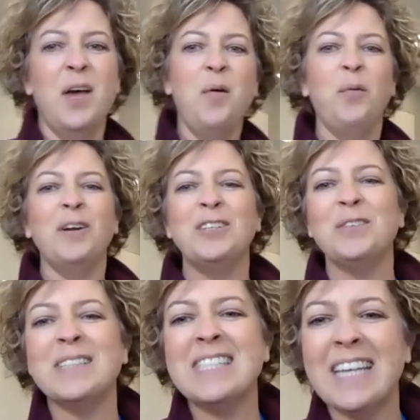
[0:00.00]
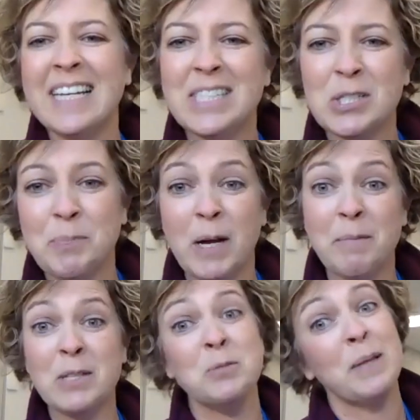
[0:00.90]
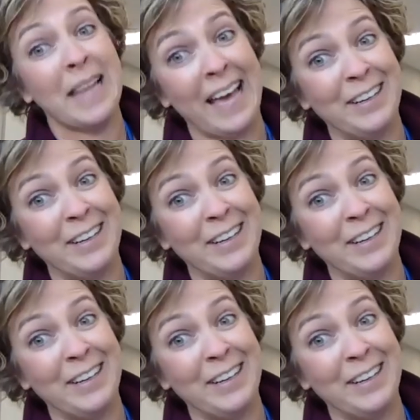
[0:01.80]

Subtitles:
We're doing science experiments with ladders.